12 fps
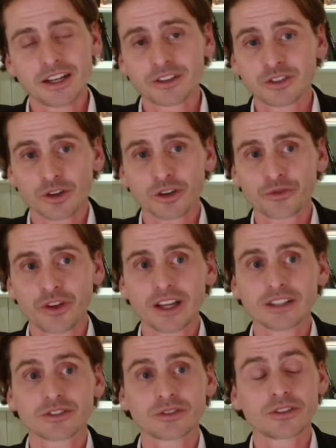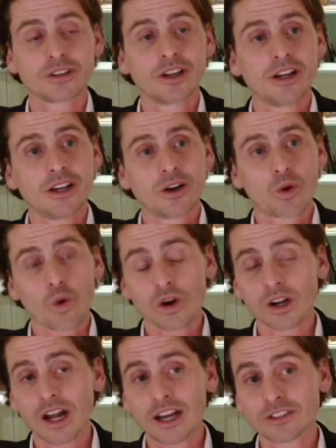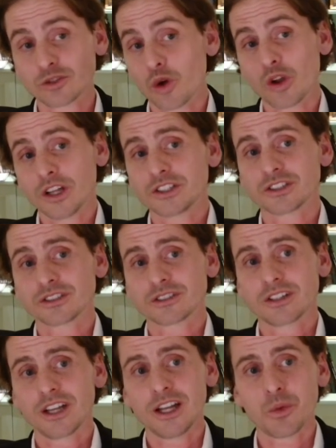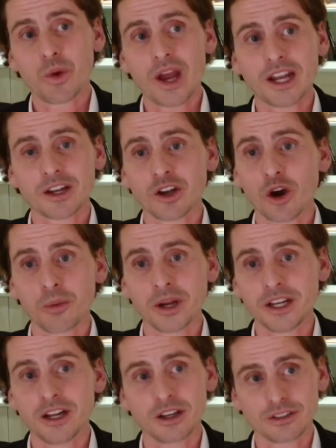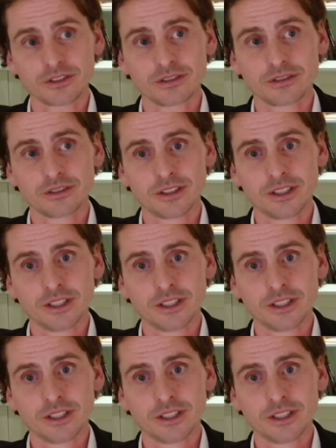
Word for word: And the third thing is organize knowledge in a way that nobody does.